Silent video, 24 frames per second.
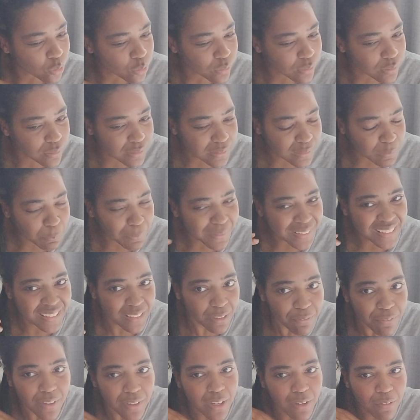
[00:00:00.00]

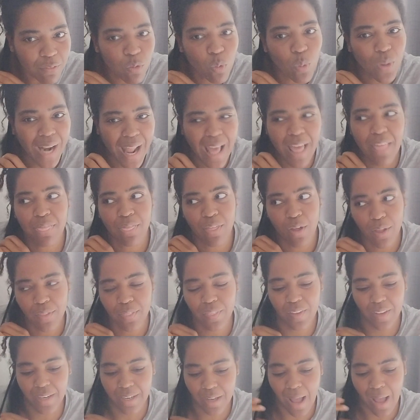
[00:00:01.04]
specific of what I thought
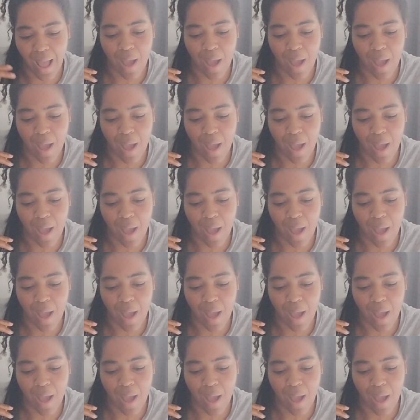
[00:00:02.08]
that I